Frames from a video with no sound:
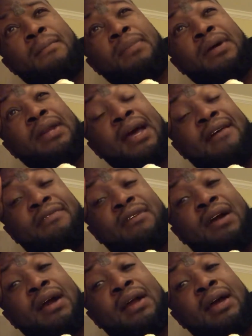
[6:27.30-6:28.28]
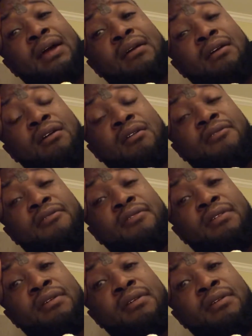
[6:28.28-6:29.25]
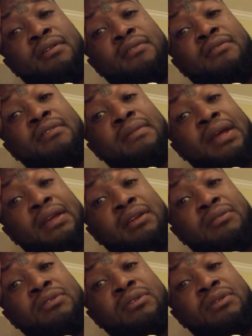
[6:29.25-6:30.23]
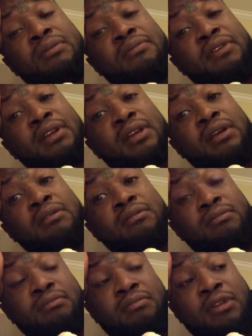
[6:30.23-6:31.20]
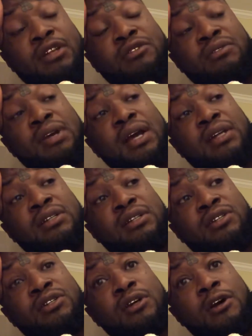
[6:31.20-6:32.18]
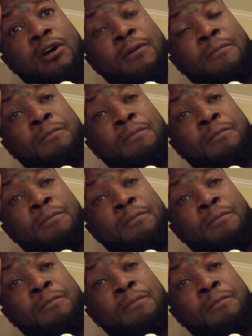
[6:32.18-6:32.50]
But after I got off from that YouTube video that you guys just saw